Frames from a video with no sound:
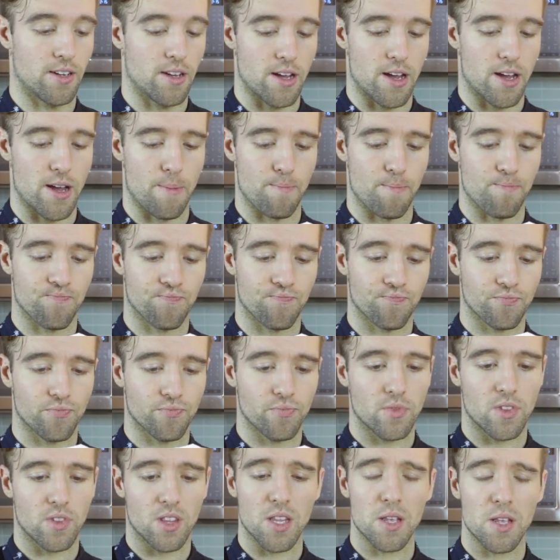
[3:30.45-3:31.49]
Um,
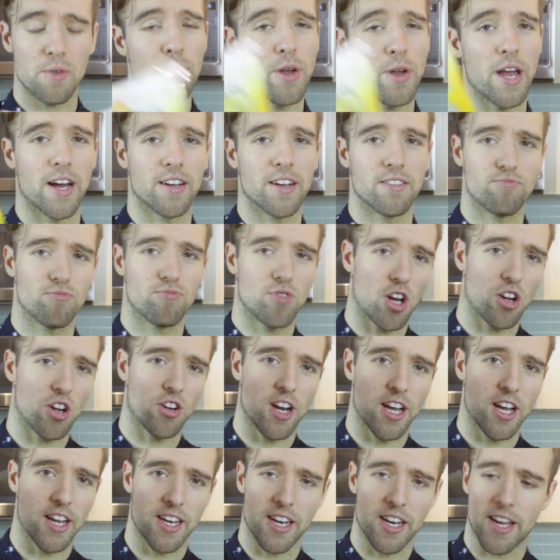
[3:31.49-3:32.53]
yeah,
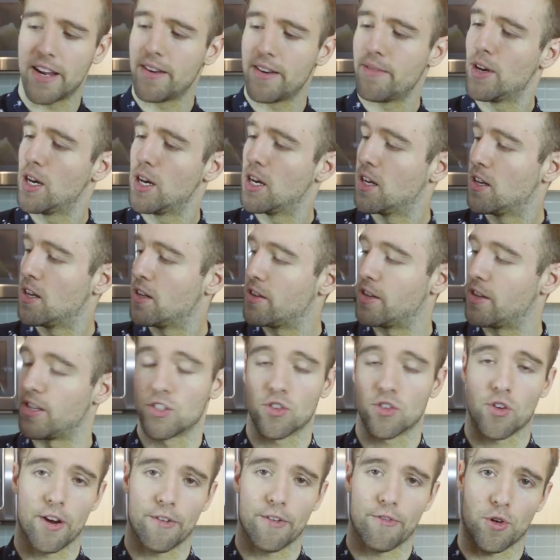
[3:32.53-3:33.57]
$1.99 is
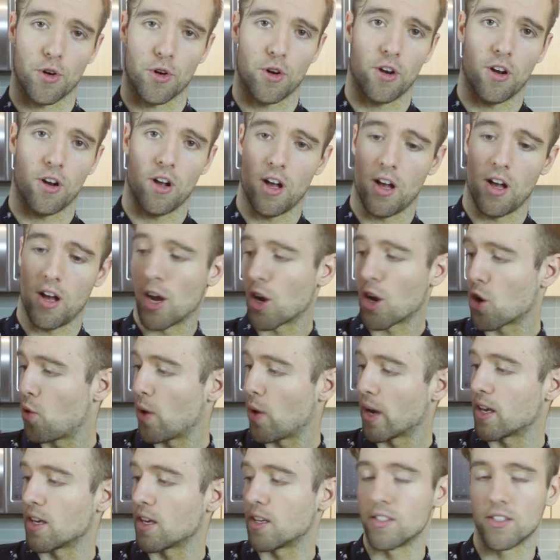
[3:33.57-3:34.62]
great for uh,
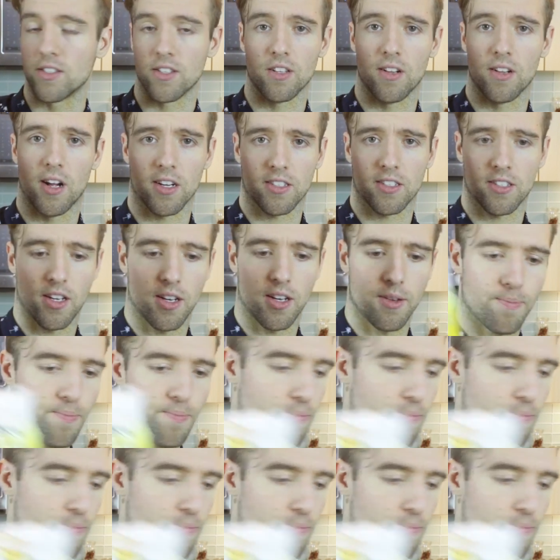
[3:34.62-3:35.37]
quick, easy laksa.